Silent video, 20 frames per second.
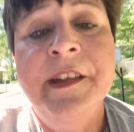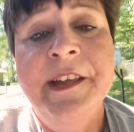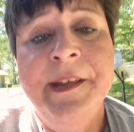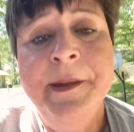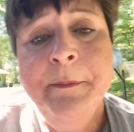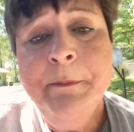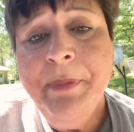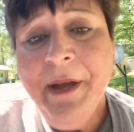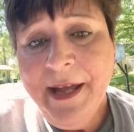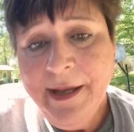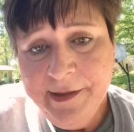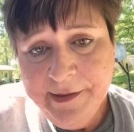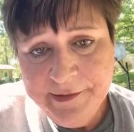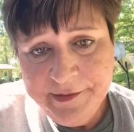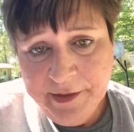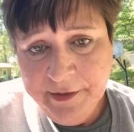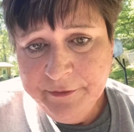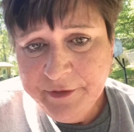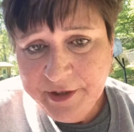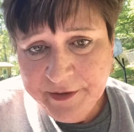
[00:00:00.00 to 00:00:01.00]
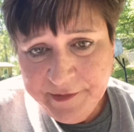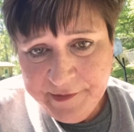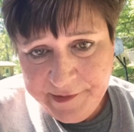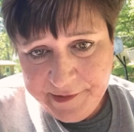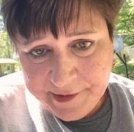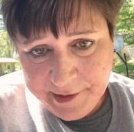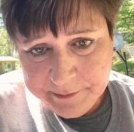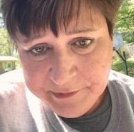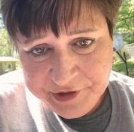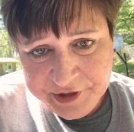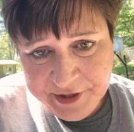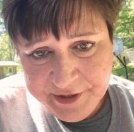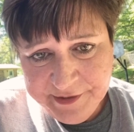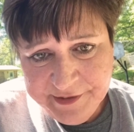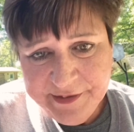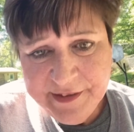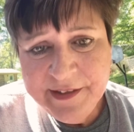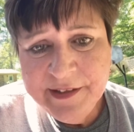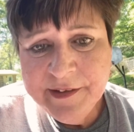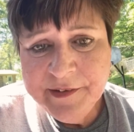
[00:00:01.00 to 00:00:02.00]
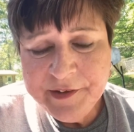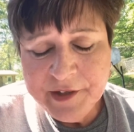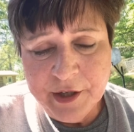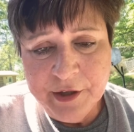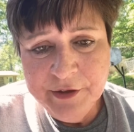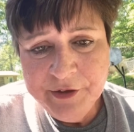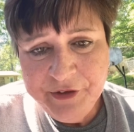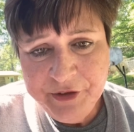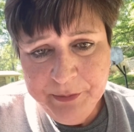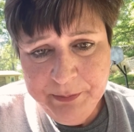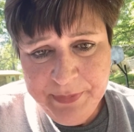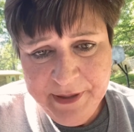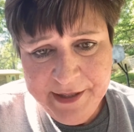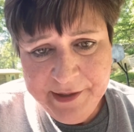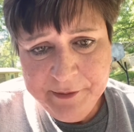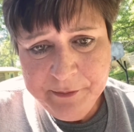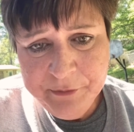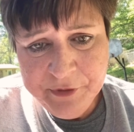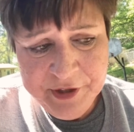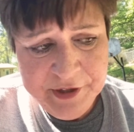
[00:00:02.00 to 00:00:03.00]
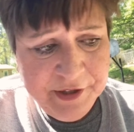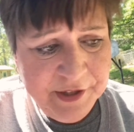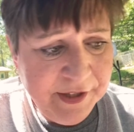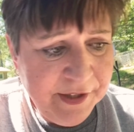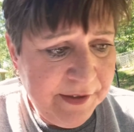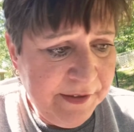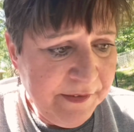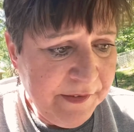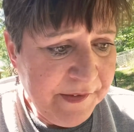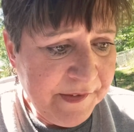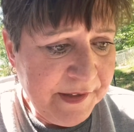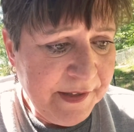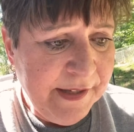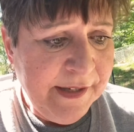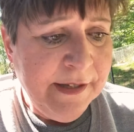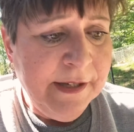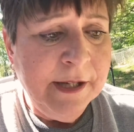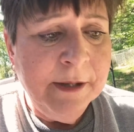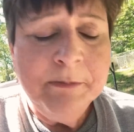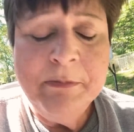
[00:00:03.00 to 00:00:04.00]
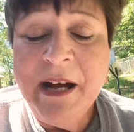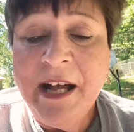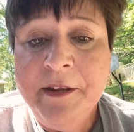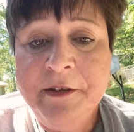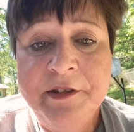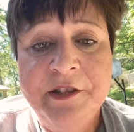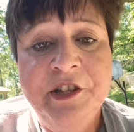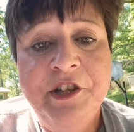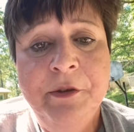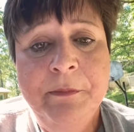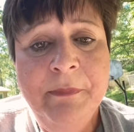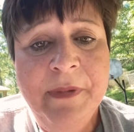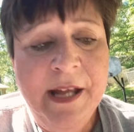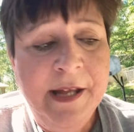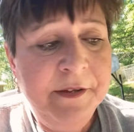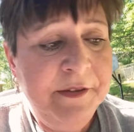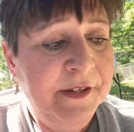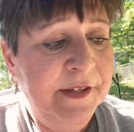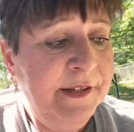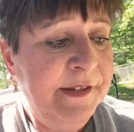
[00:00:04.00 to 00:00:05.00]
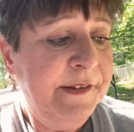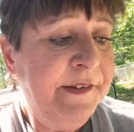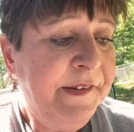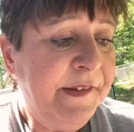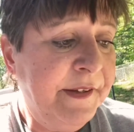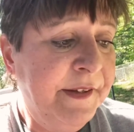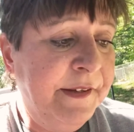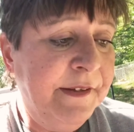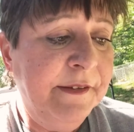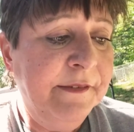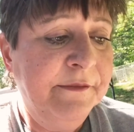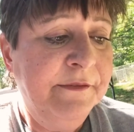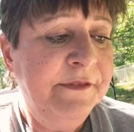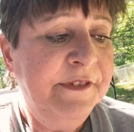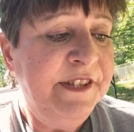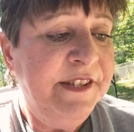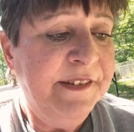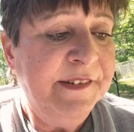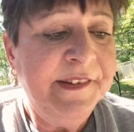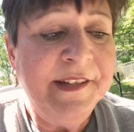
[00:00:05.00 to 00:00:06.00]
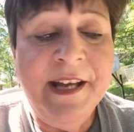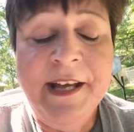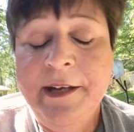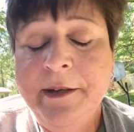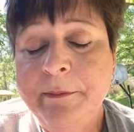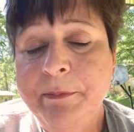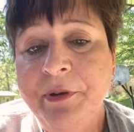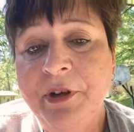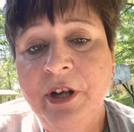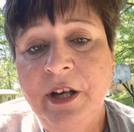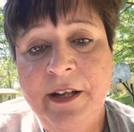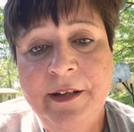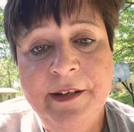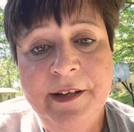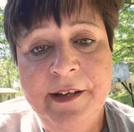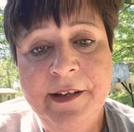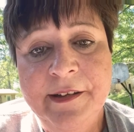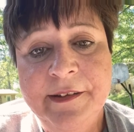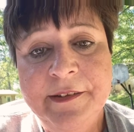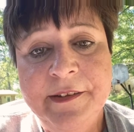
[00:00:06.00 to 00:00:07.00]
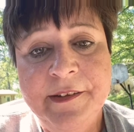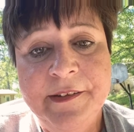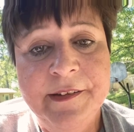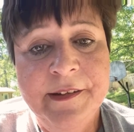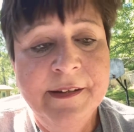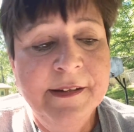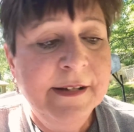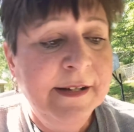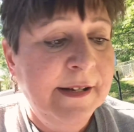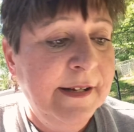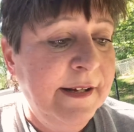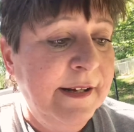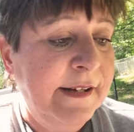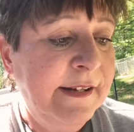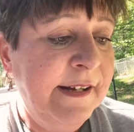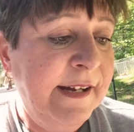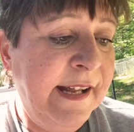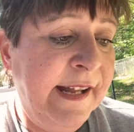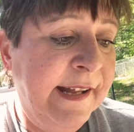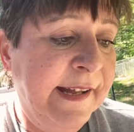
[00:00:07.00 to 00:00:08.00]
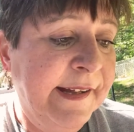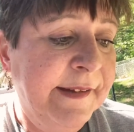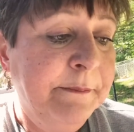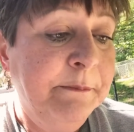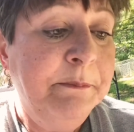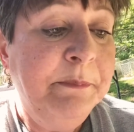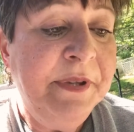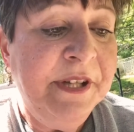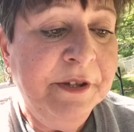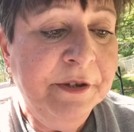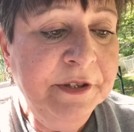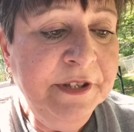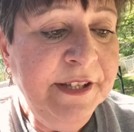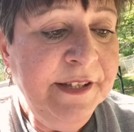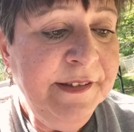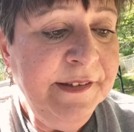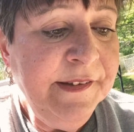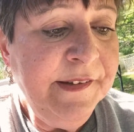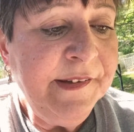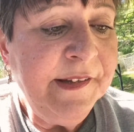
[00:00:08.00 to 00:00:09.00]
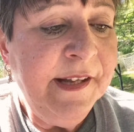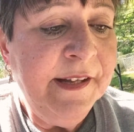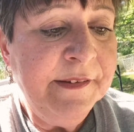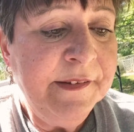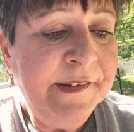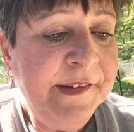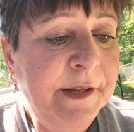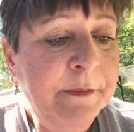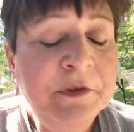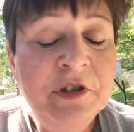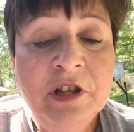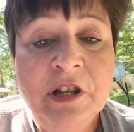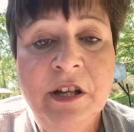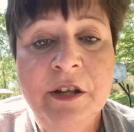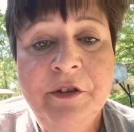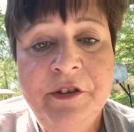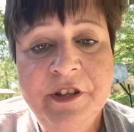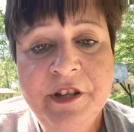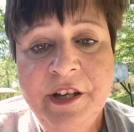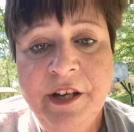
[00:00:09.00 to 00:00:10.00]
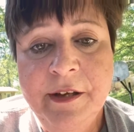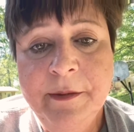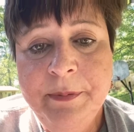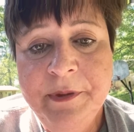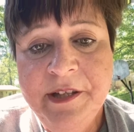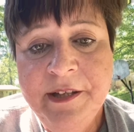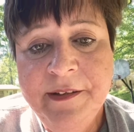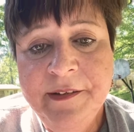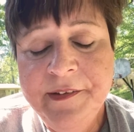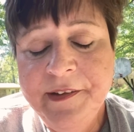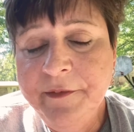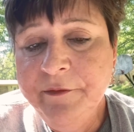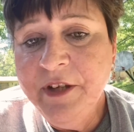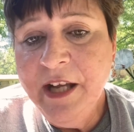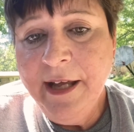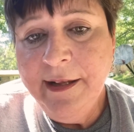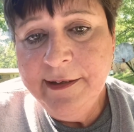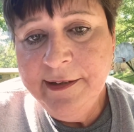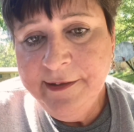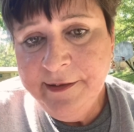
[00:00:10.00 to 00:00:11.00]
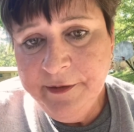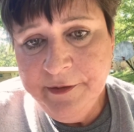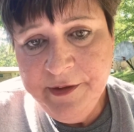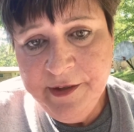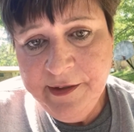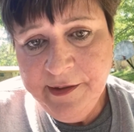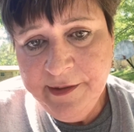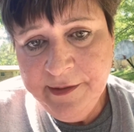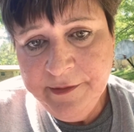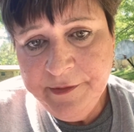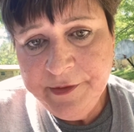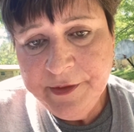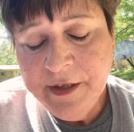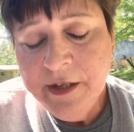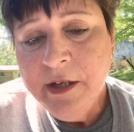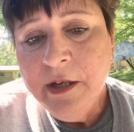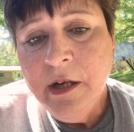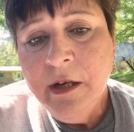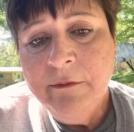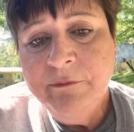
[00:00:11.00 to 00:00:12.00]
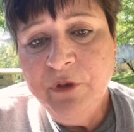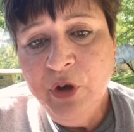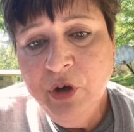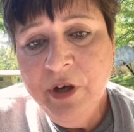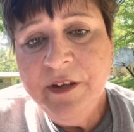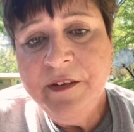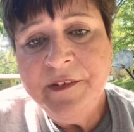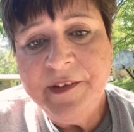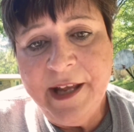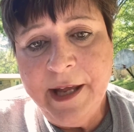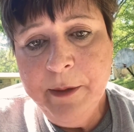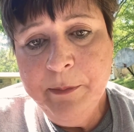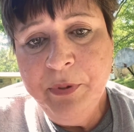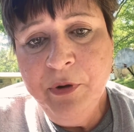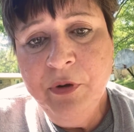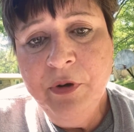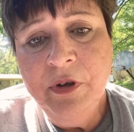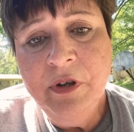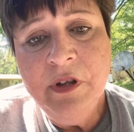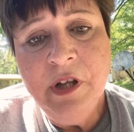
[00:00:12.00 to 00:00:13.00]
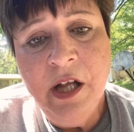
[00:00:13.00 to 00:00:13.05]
impact of consumption is also being reduced by the new methods of designing products and buildings, and some clothing companies have got in on this. For example,